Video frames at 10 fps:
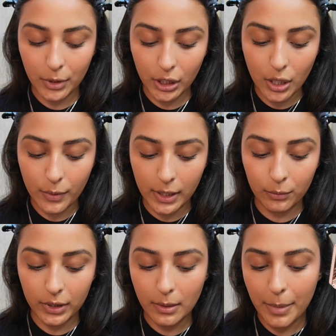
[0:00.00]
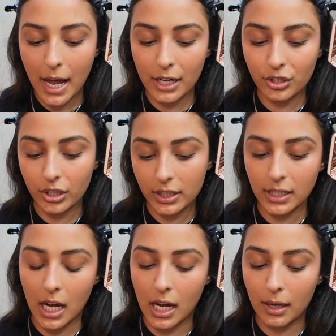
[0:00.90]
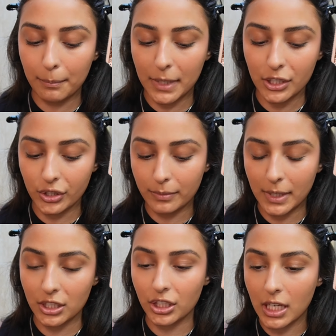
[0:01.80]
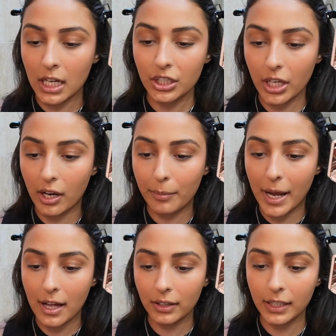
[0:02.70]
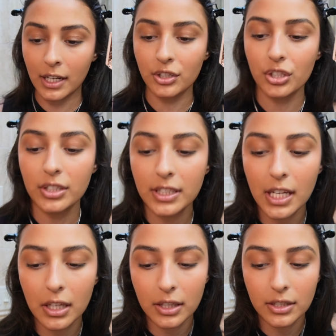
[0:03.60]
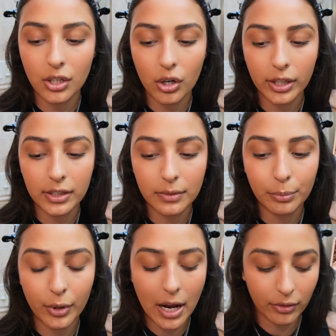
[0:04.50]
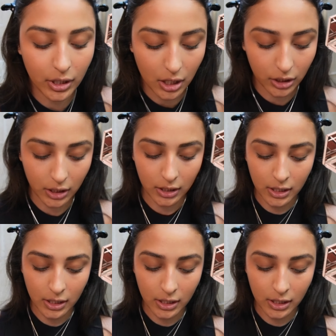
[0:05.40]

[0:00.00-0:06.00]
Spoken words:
gonna go in with the Patrick Ta Major Dimension eyeshadow palette and just take the darkest brown color